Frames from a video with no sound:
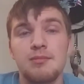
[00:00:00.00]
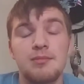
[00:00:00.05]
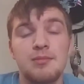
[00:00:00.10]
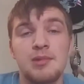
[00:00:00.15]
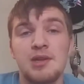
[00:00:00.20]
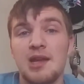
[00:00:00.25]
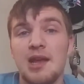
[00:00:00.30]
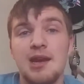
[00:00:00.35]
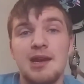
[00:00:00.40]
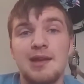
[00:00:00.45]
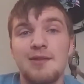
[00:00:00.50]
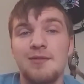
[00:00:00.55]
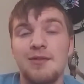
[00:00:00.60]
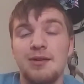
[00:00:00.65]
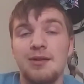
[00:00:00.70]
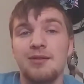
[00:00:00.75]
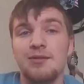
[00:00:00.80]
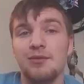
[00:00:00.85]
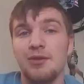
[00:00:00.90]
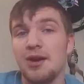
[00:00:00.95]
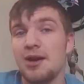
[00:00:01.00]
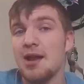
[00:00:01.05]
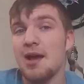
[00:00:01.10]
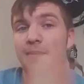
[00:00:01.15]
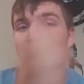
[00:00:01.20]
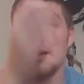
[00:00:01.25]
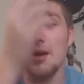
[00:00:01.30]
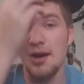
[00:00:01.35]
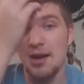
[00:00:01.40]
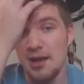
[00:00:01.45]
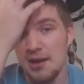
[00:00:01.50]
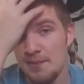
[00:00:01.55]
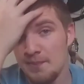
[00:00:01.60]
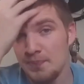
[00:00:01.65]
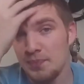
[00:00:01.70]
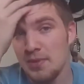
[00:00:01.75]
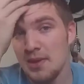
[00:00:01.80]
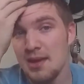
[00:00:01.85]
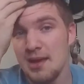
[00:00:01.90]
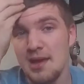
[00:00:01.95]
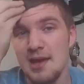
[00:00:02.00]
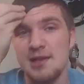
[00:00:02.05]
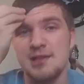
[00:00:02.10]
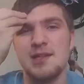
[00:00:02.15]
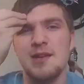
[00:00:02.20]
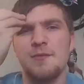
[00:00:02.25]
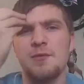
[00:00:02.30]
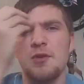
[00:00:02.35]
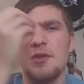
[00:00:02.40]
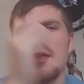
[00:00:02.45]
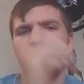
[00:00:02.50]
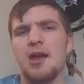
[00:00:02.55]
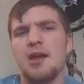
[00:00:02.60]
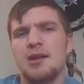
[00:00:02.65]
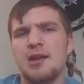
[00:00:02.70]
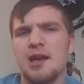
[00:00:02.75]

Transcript: didn't even read up on it, except for the